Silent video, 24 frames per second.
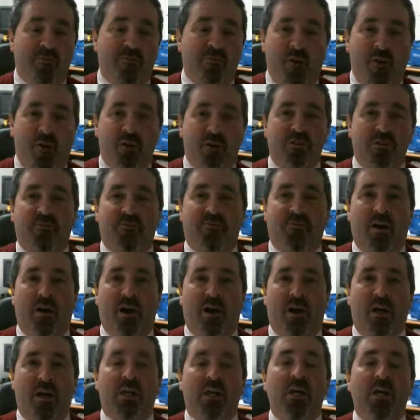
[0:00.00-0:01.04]

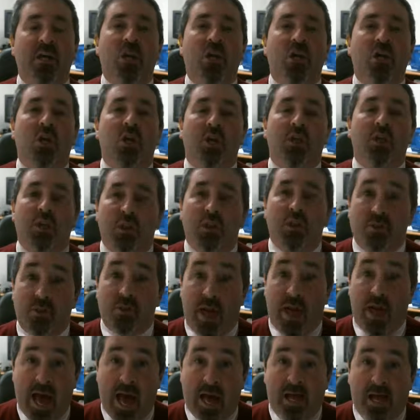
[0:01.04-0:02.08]
falsified.
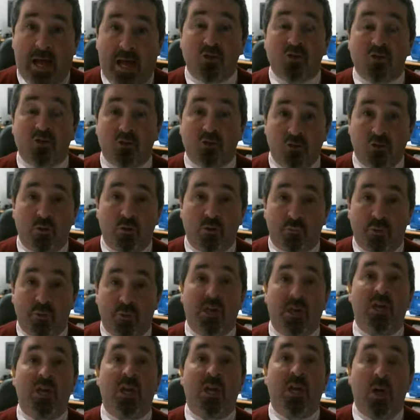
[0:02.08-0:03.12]
That should
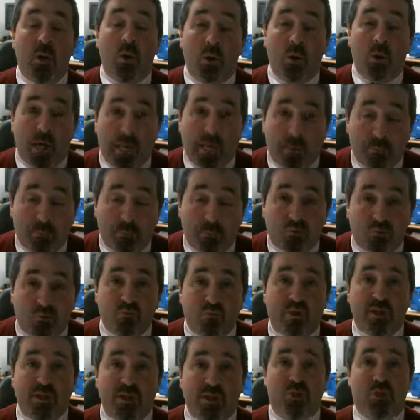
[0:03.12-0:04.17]
be
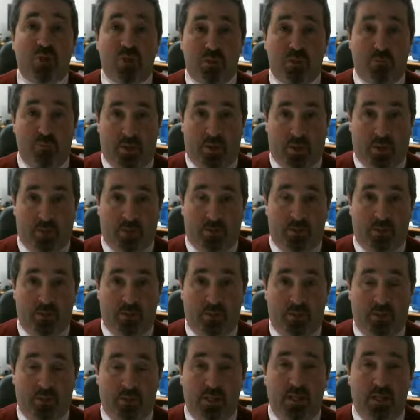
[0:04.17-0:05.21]
imprisonment
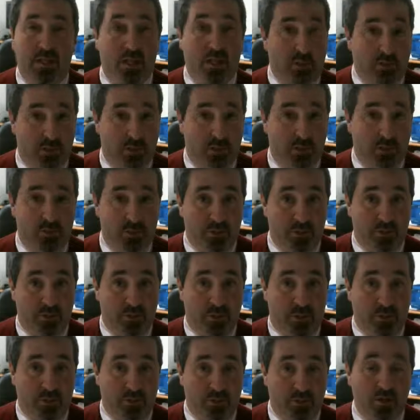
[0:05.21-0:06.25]
as a
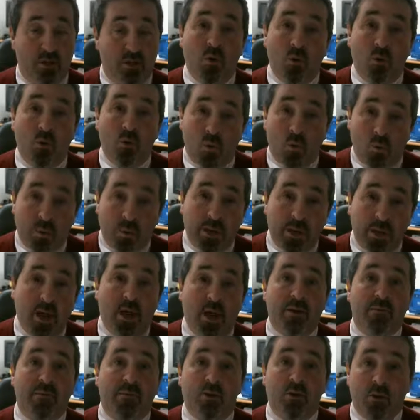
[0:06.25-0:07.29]
result. When we
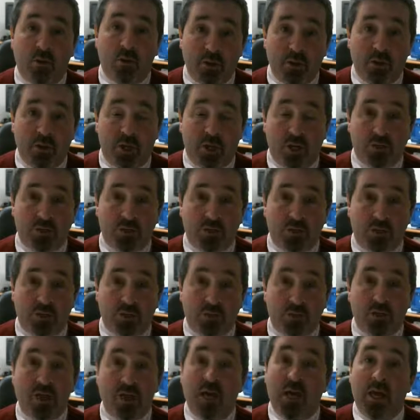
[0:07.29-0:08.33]
have good
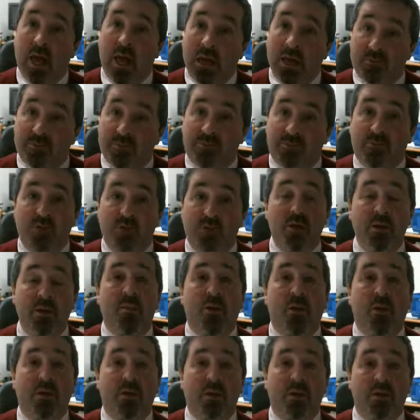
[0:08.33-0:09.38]
justice and free
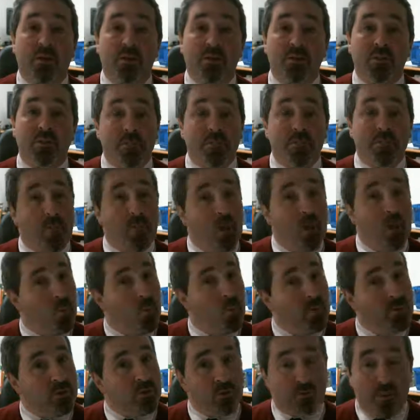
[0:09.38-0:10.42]
markets,
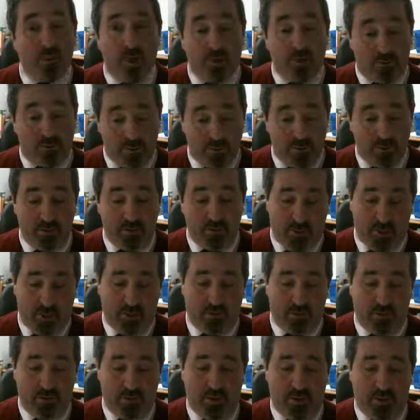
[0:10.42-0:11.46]
we do better
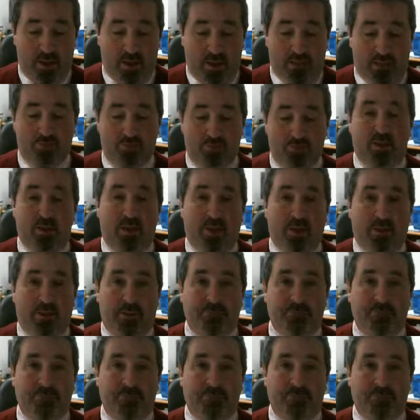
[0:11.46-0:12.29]
than the FDA.